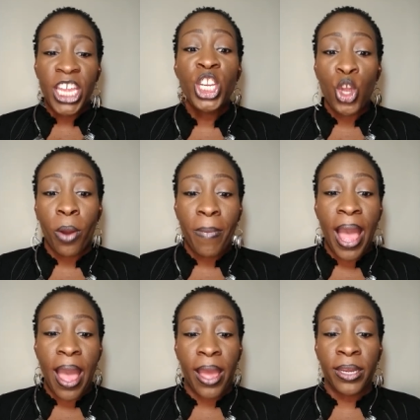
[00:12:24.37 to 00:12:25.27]
in your
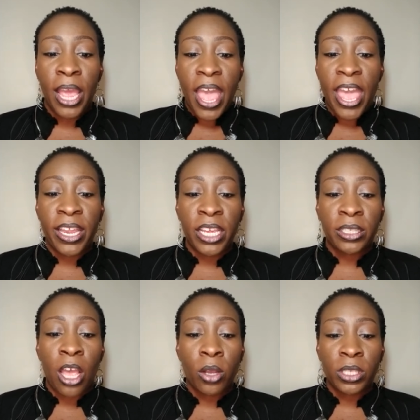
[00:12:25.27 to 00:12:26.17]
mind. And
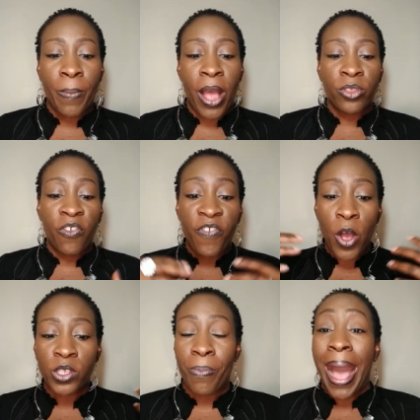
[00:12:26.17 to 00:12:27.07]
it talks about the
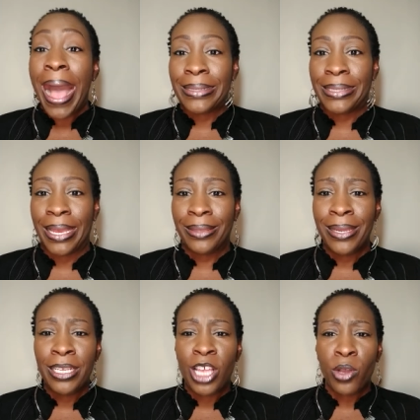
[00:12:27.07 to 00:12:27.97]
false mindset.
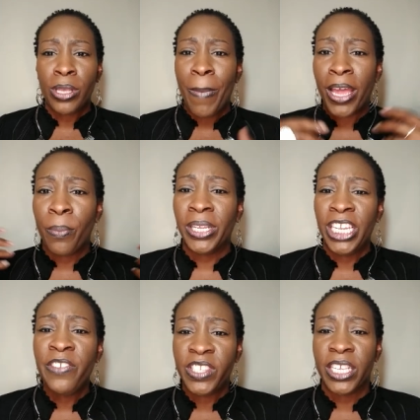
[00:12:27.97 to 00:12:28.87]
Then it talks about a
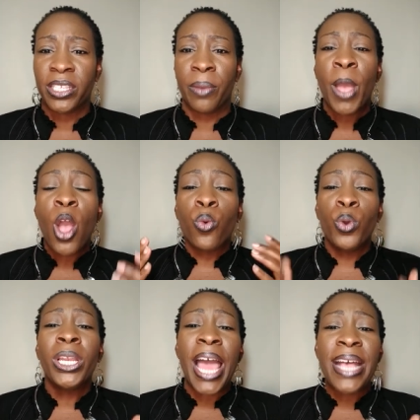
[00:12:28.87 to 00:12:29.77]
belief system.
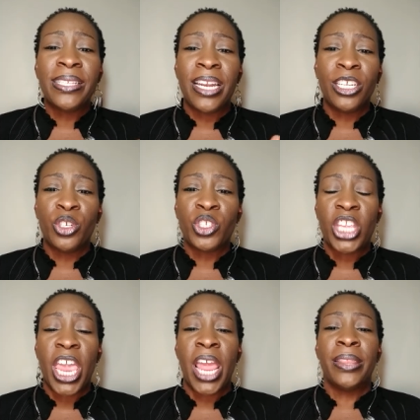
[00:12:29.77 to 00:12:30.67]
Realize and
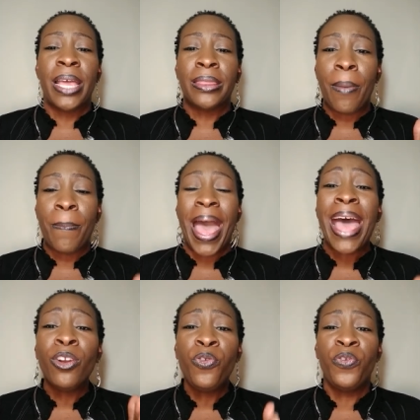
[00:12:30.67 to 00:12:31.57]
understand that the
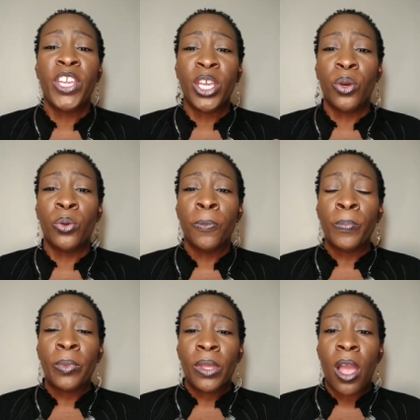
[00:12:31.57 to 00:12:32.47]
battlefield
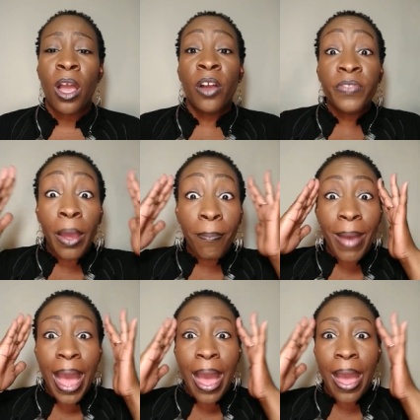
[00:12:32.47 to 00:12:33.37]
of the
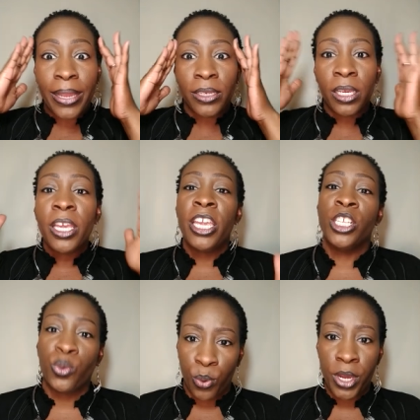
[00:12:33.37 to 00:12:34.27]
mind
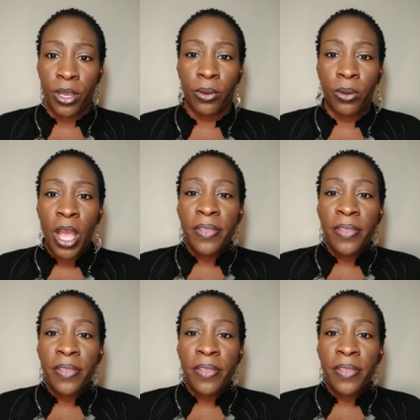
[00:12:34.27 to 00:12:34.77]
is real.